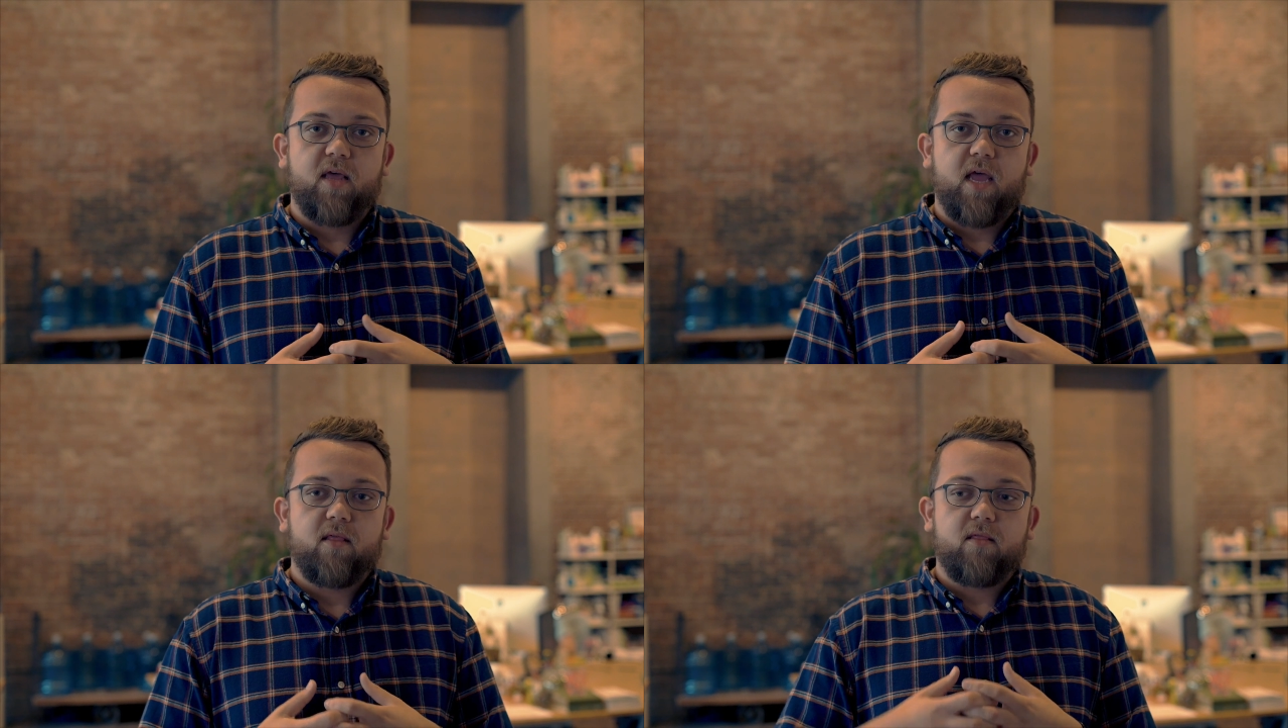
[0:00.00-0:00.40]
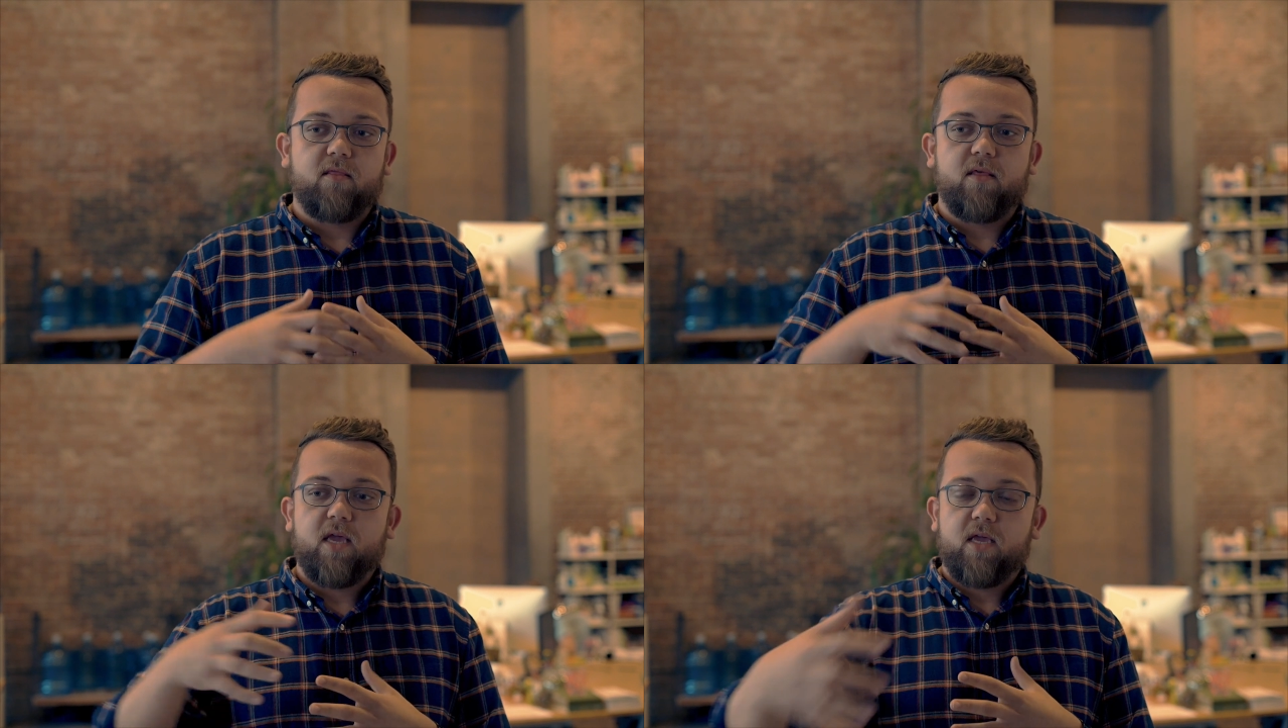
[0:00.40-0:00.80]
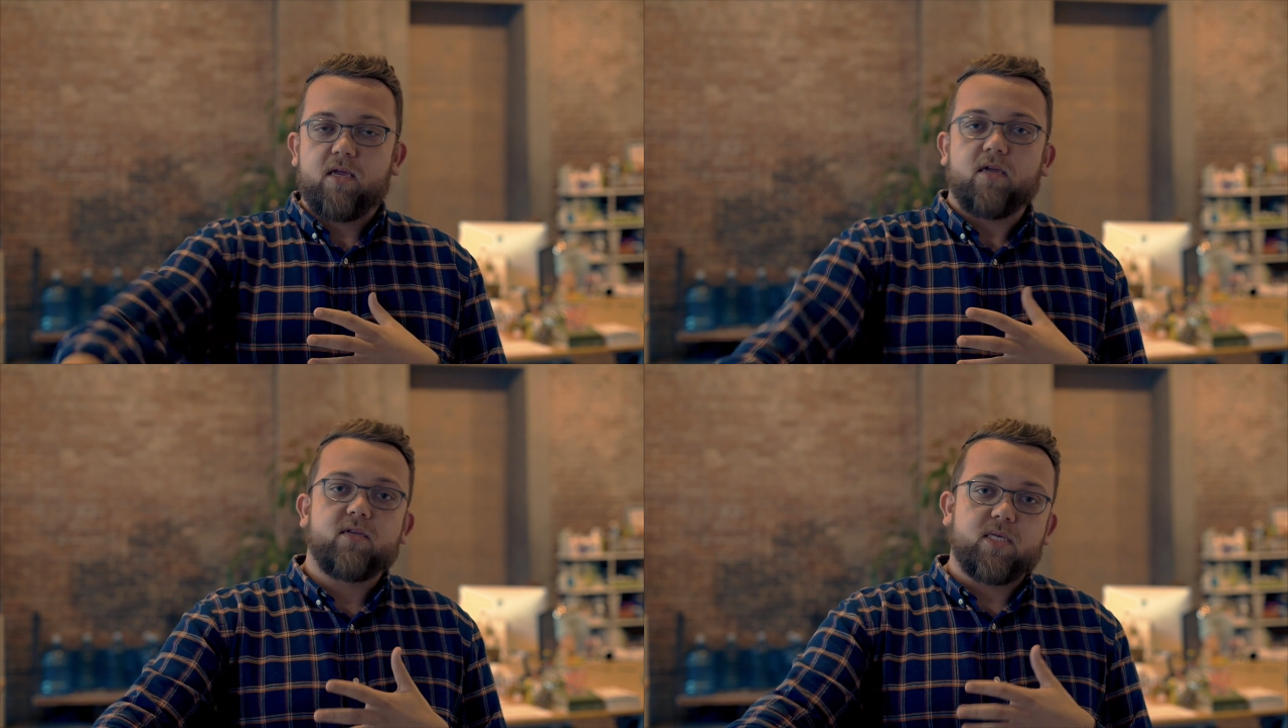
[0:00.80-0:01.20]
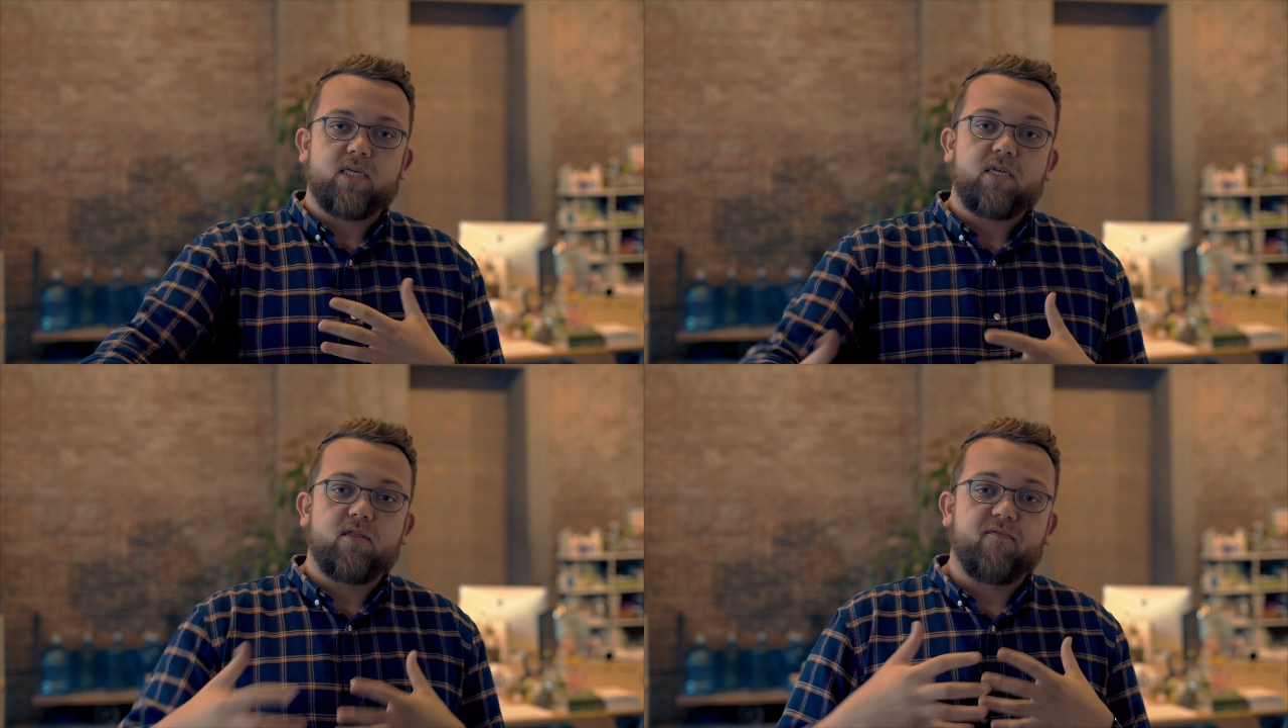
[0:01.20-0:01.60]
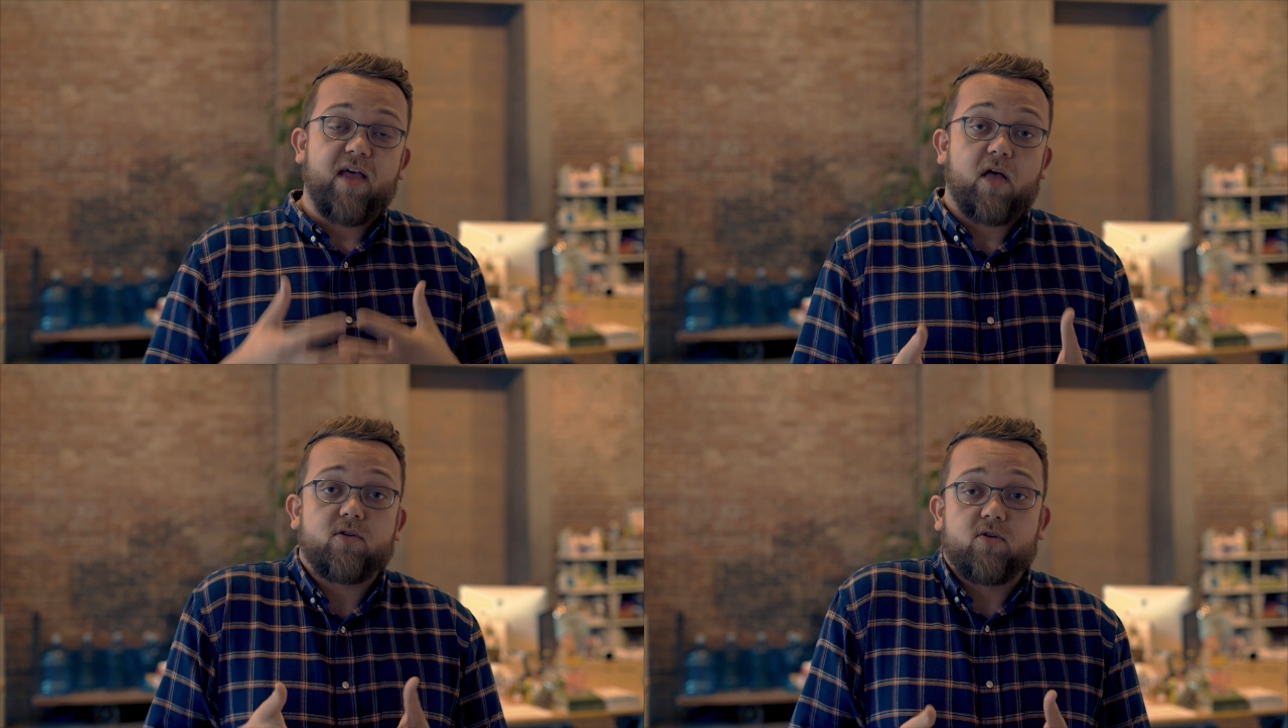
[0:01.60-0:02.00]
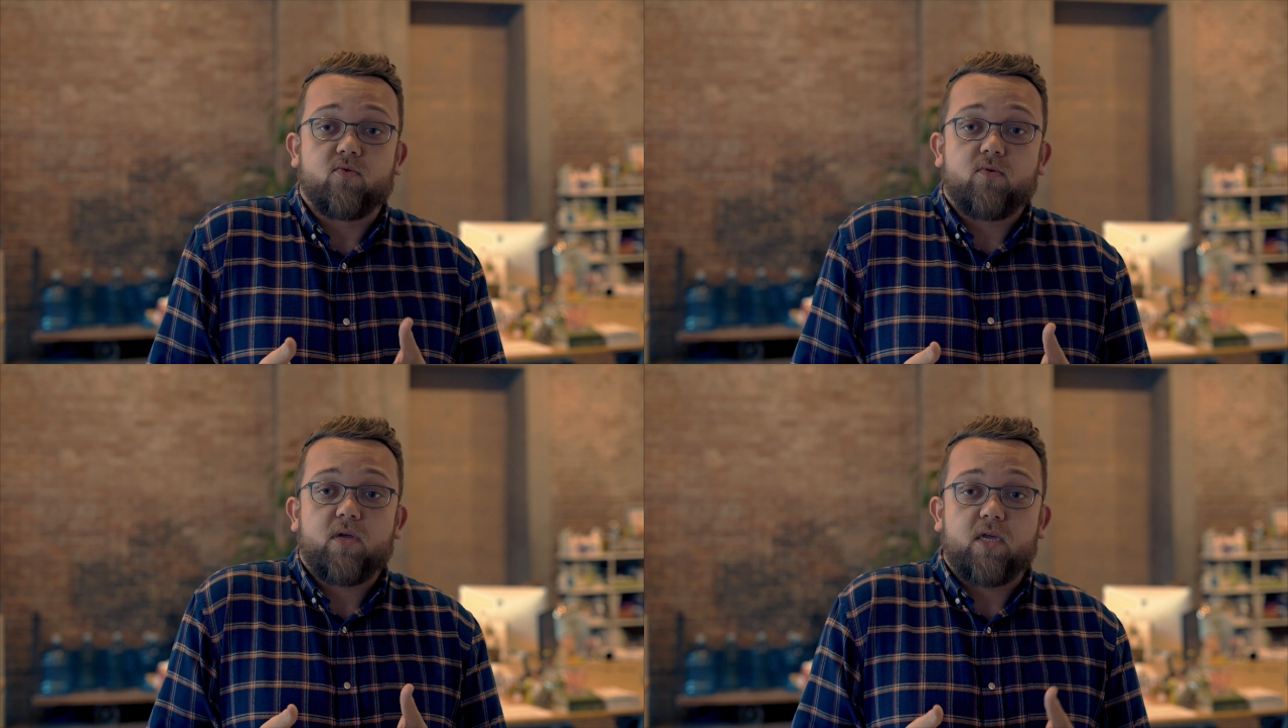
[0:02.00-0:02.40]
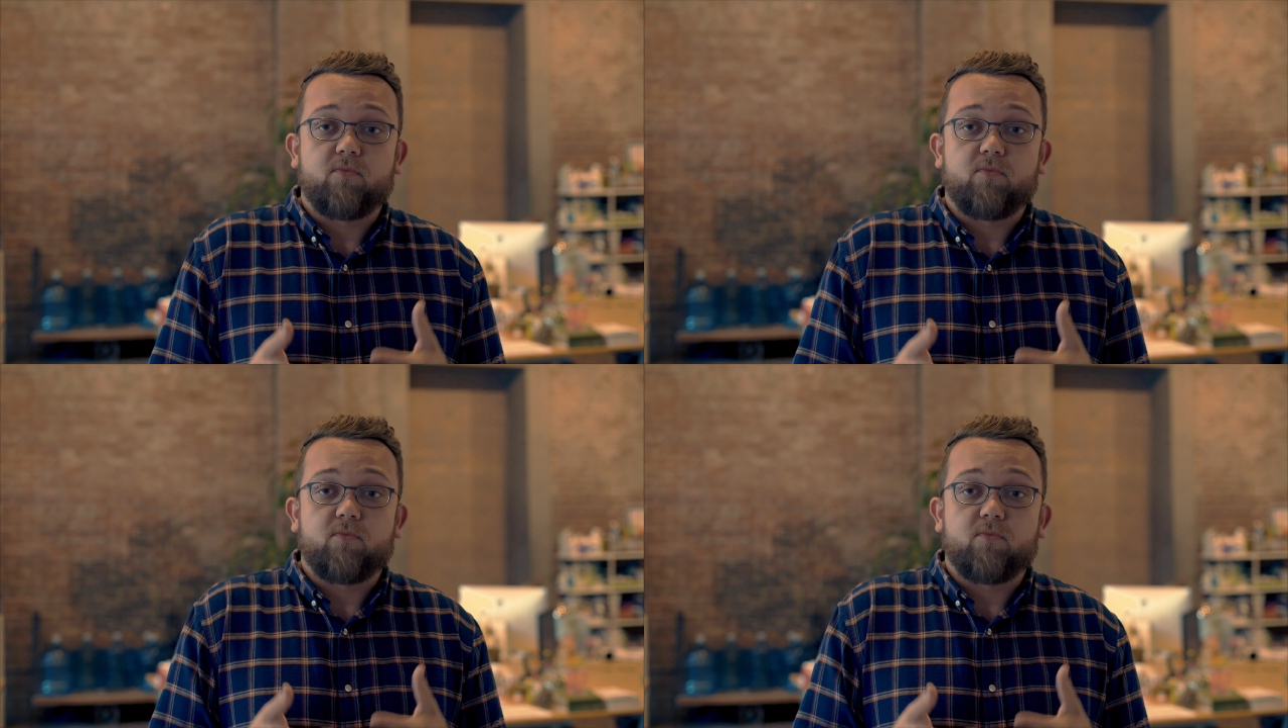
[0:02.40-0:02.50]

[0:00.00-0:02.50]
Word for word: that they see the value